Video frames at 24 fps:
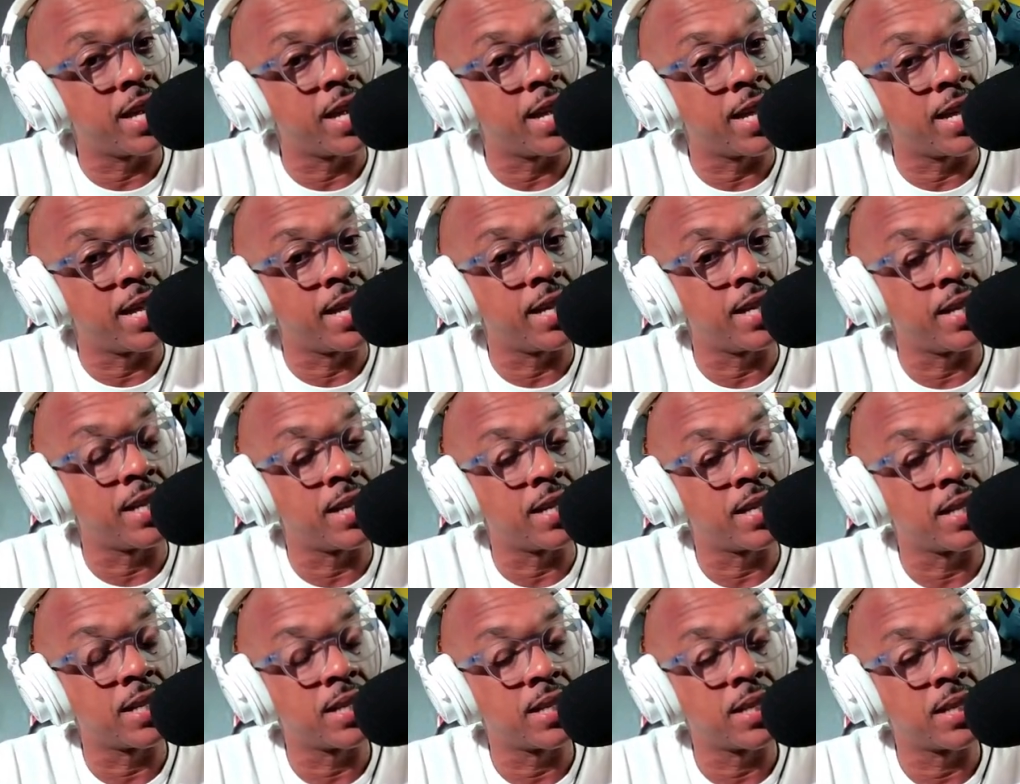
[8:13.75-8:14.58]

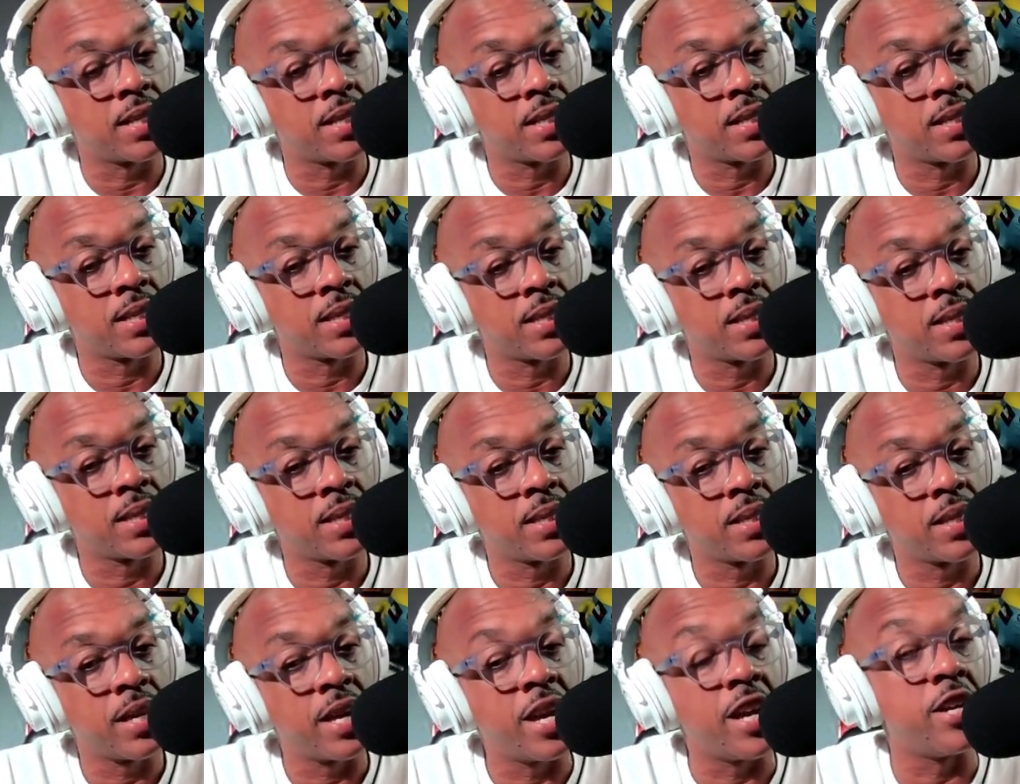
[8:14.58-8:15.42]
a
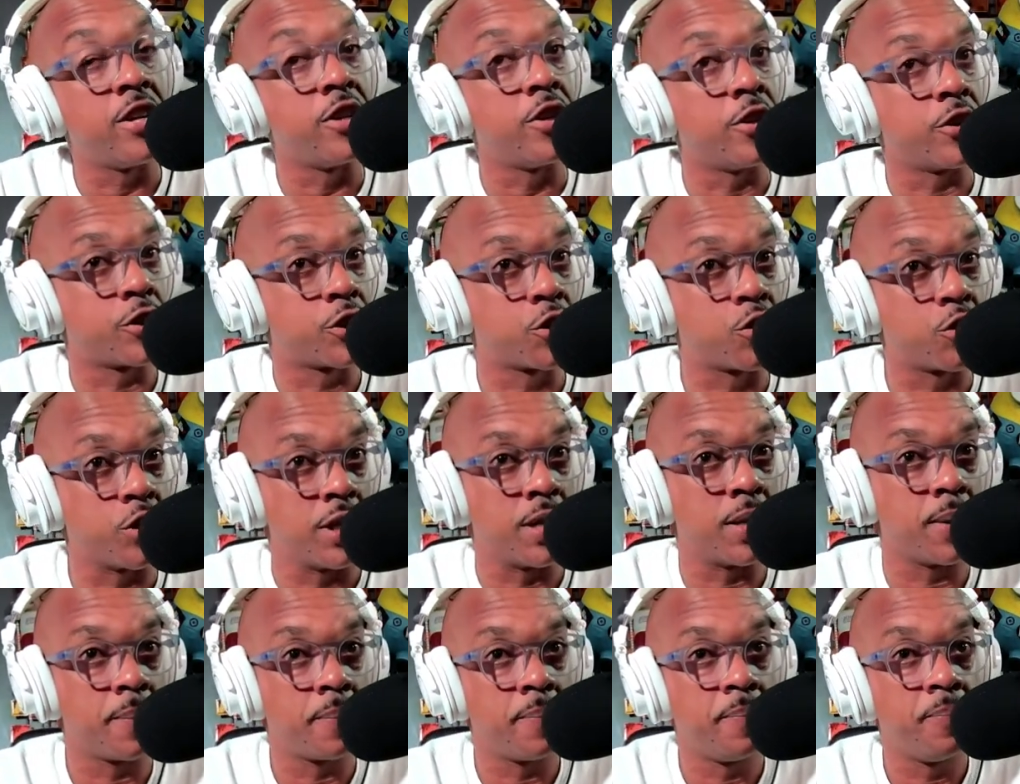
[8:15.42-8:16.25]
industry.